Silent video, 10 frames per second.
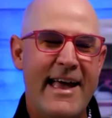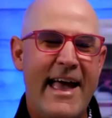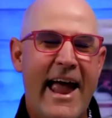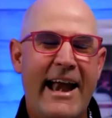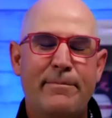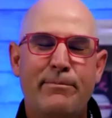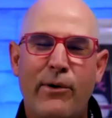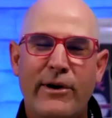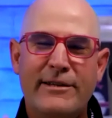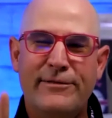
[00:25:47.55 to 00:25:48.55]
And he put
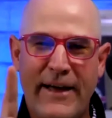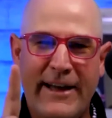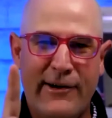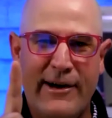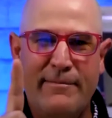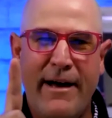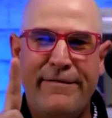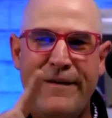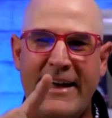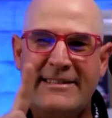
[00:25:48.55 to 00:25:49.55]
his finger in my
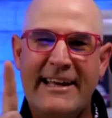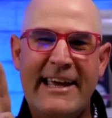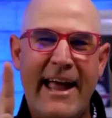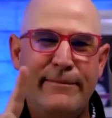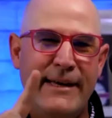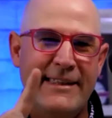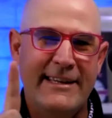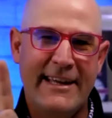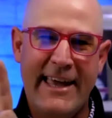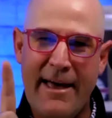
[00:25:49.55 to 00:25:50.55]
face and gave me the
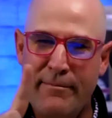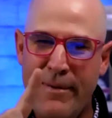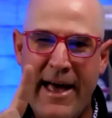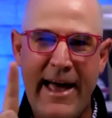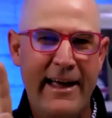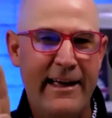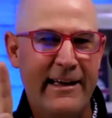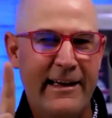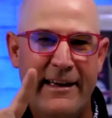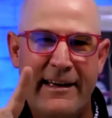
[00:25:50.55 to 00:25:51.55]
Dikembe
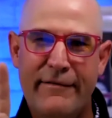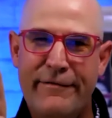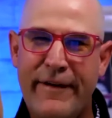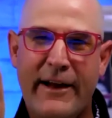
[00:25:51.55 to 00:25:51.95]
finger